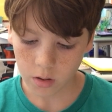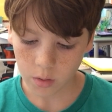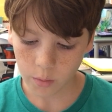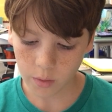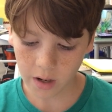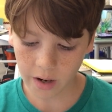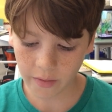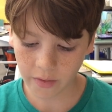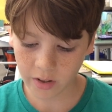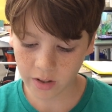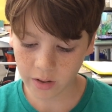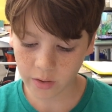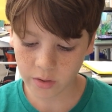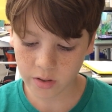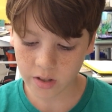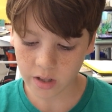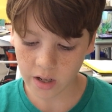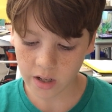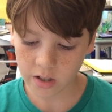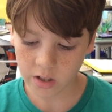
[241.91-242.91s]
"Whatever you
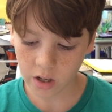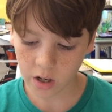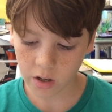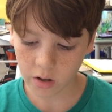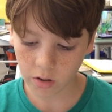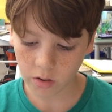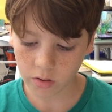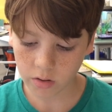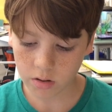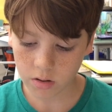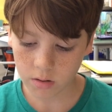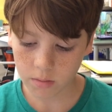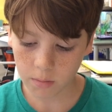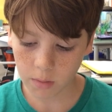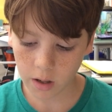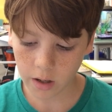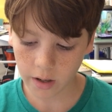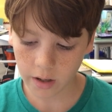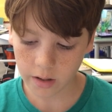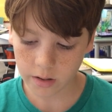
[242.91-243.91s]
say, Charles,"
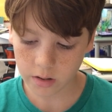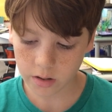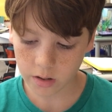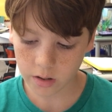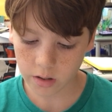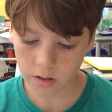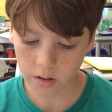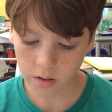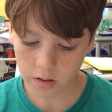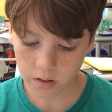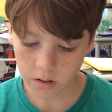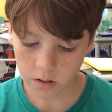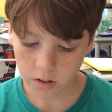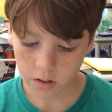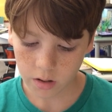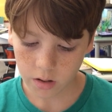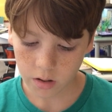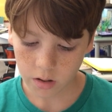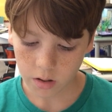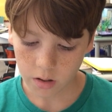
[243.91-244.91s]
Ma answered.
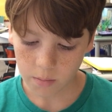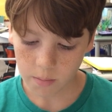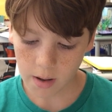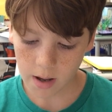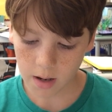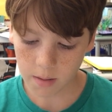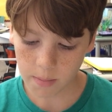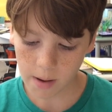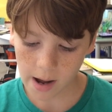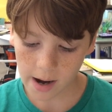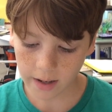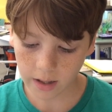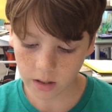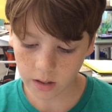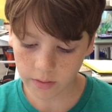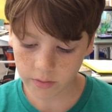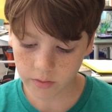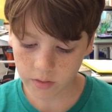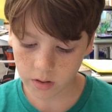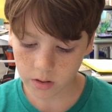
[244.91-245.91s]
Pet and Patty
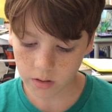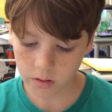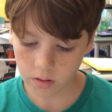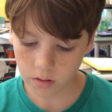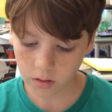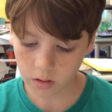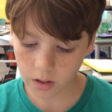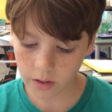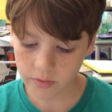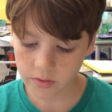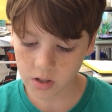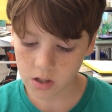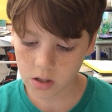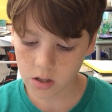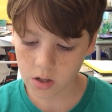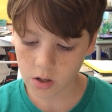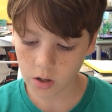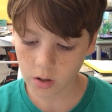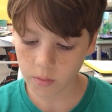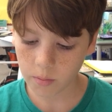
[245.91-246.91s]
lifted
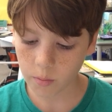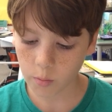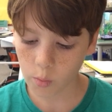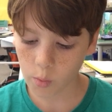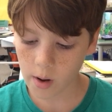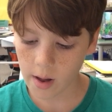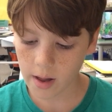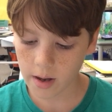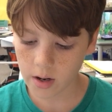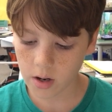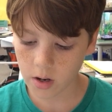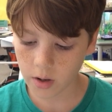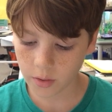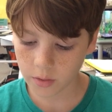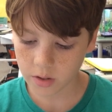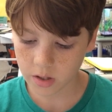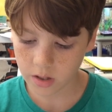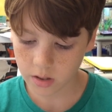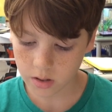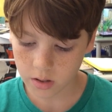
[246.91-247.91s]
their wet
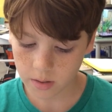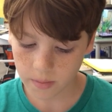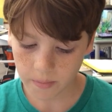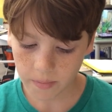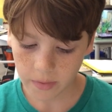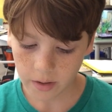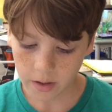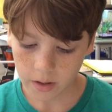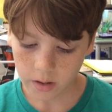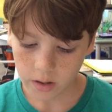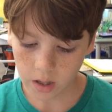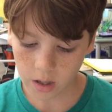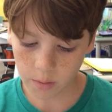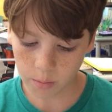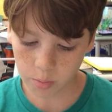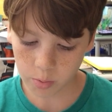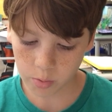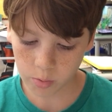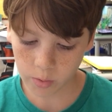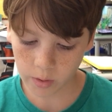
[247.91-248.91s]
noses. They
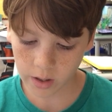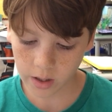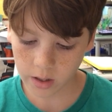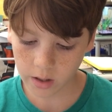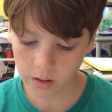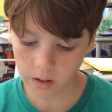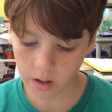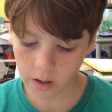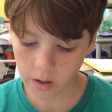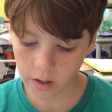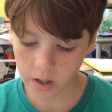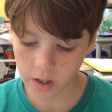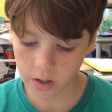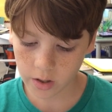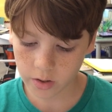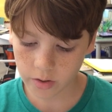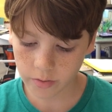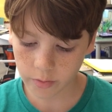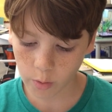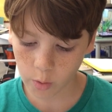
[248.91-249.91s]
pricked their
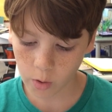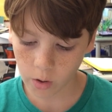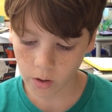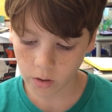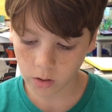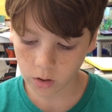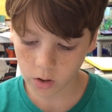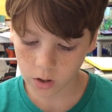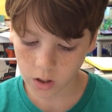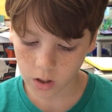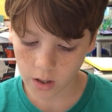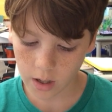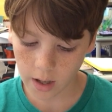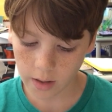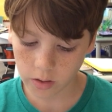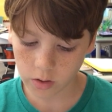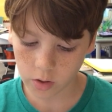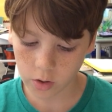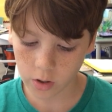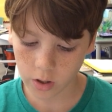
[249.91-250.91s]
ears forward, looking
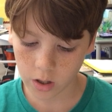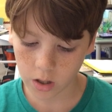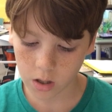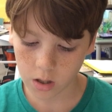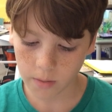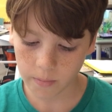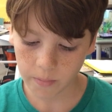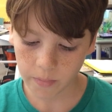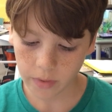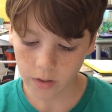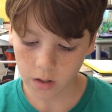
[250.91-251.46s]
at the creek.